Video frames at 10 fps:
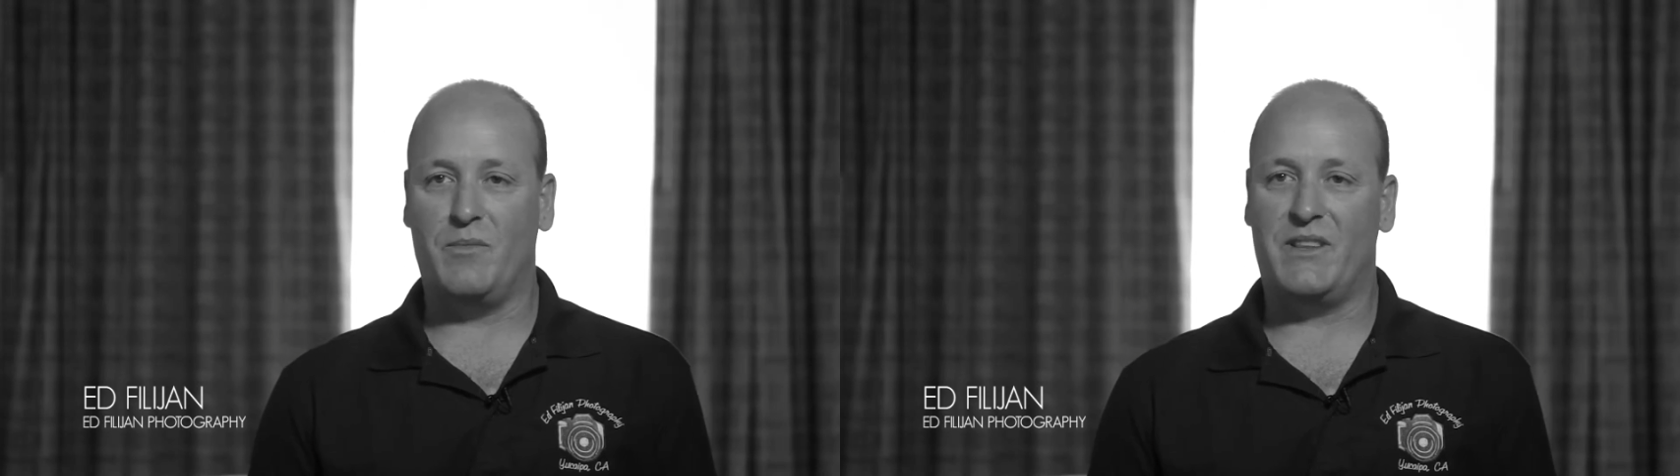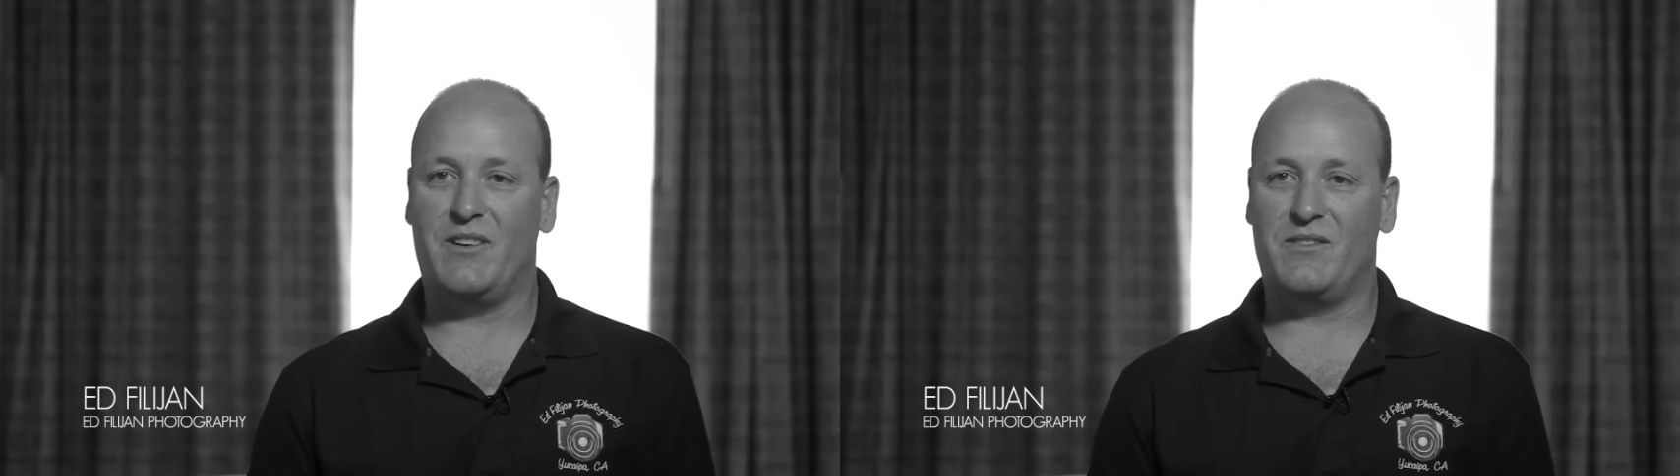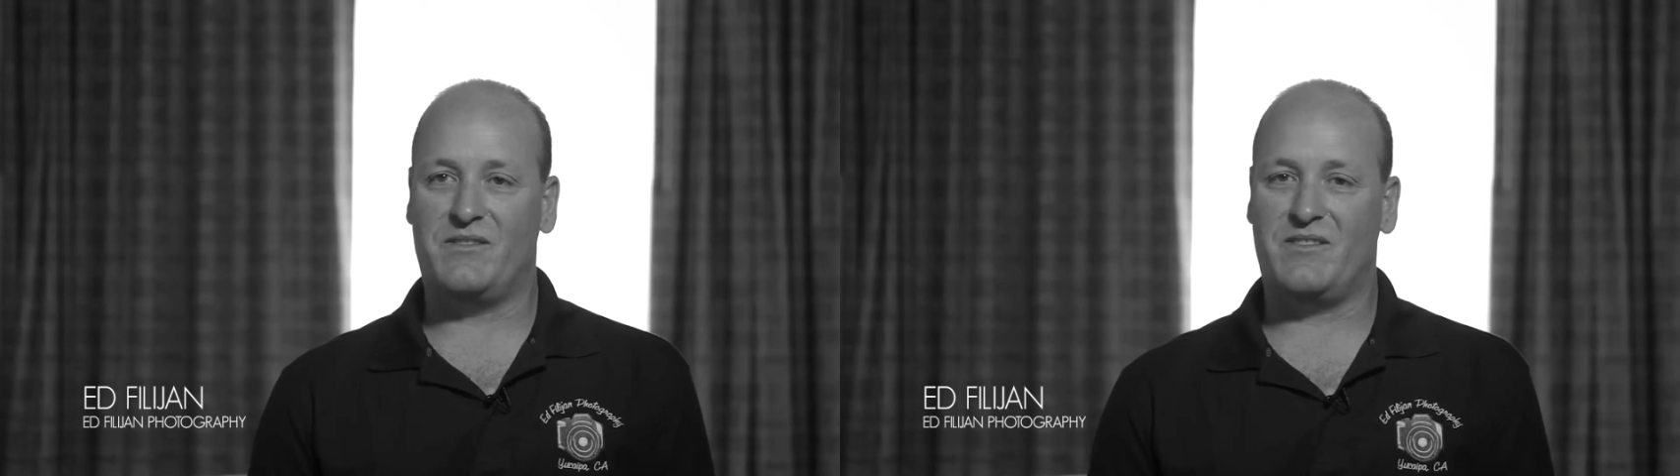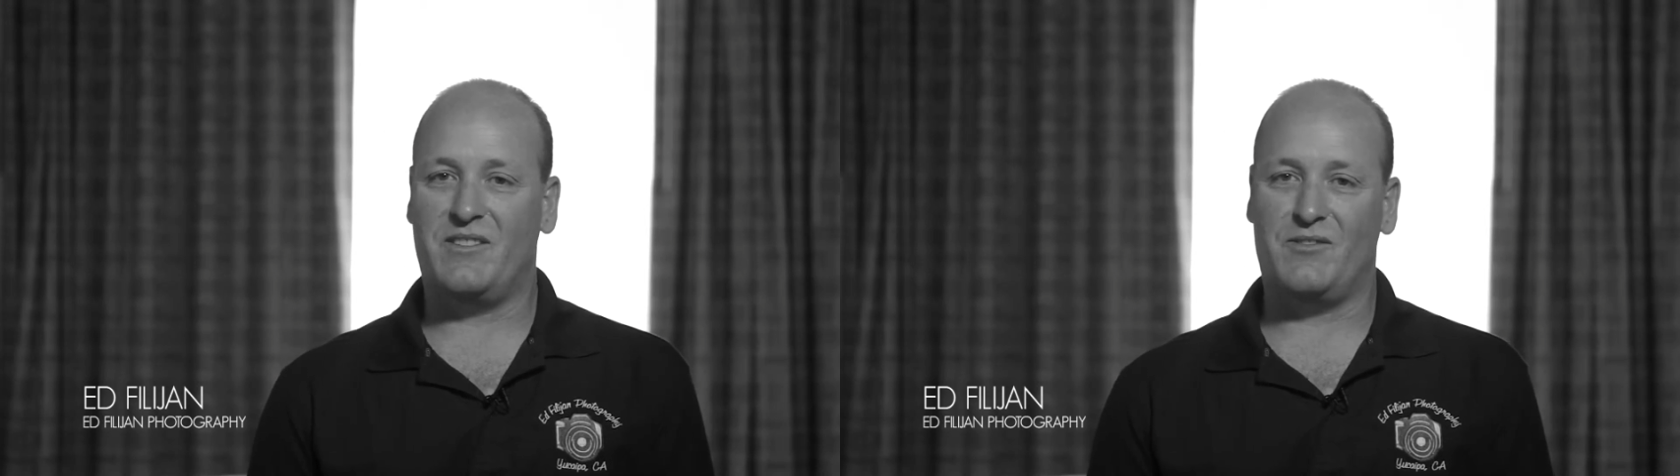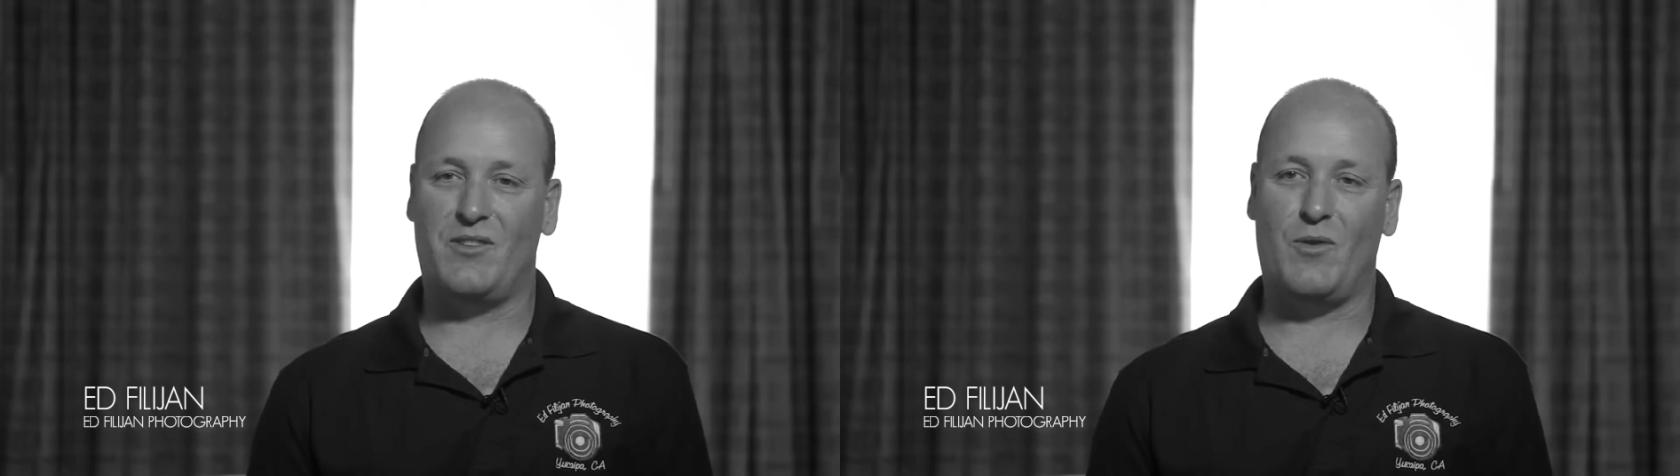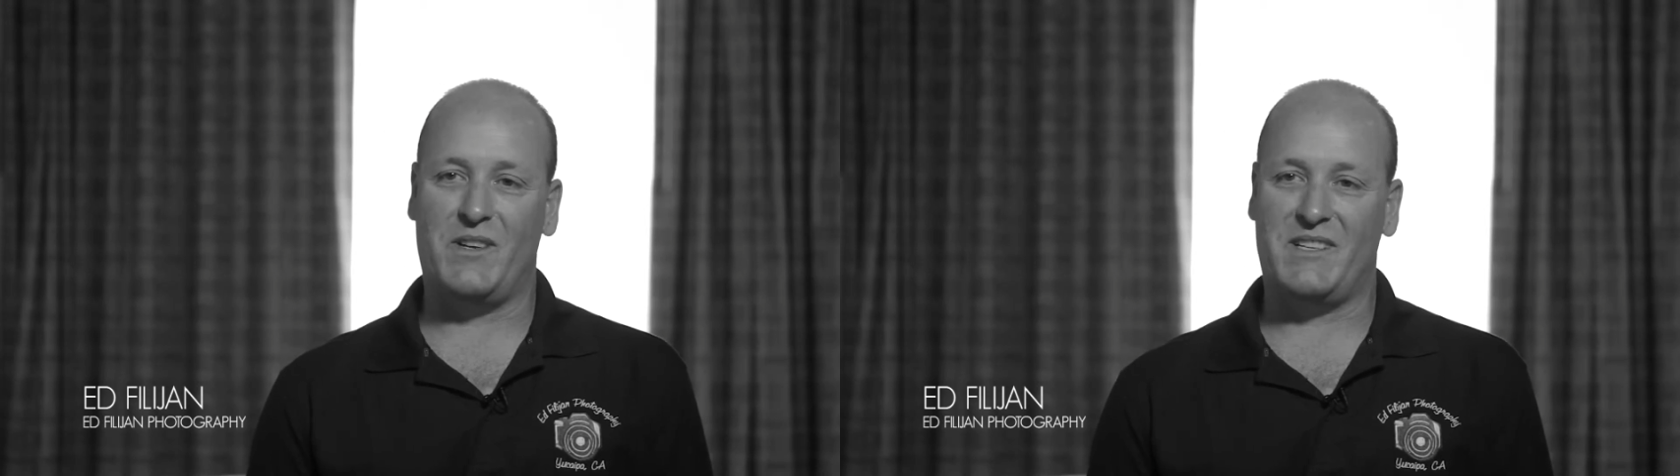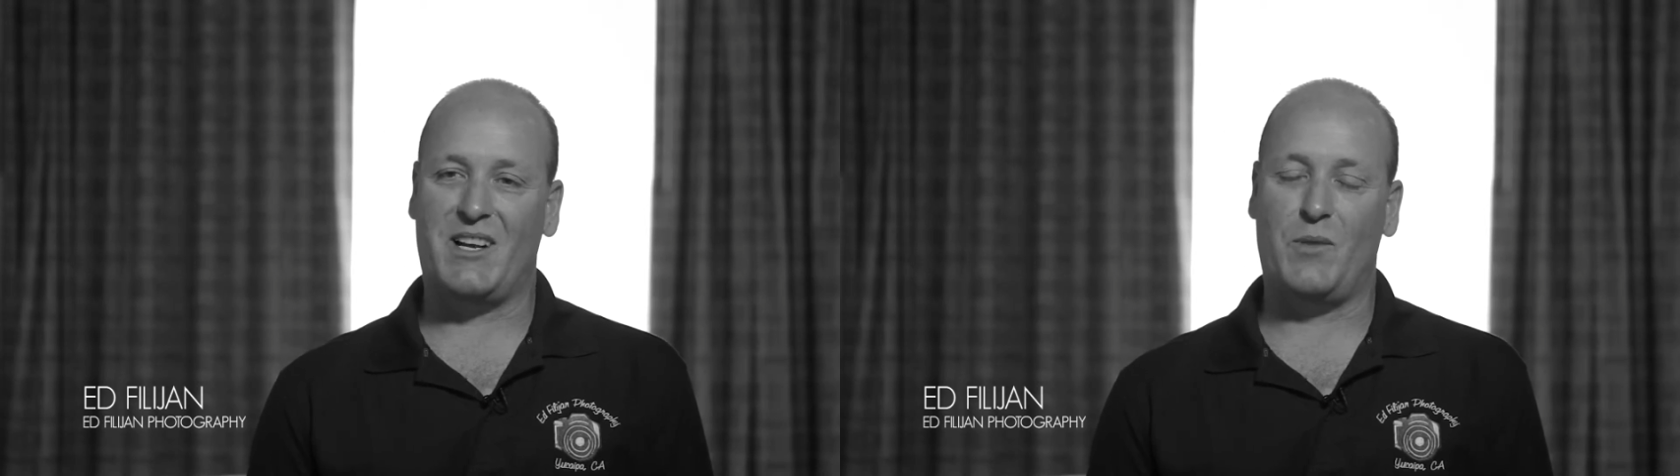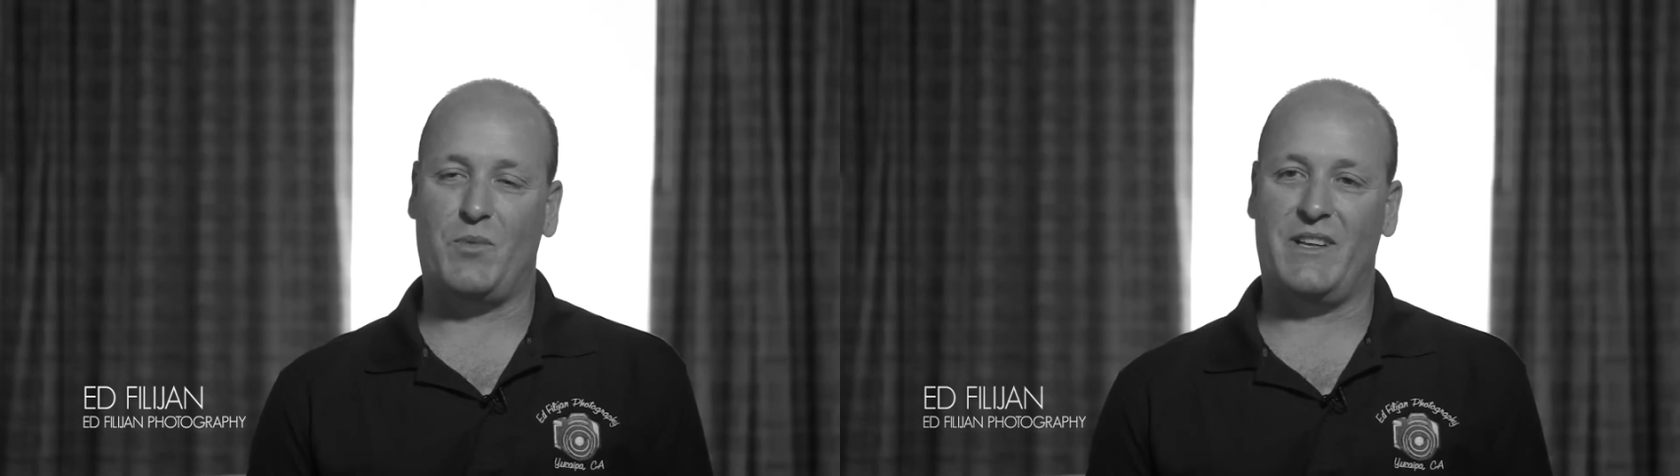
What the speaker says: but there's always a couple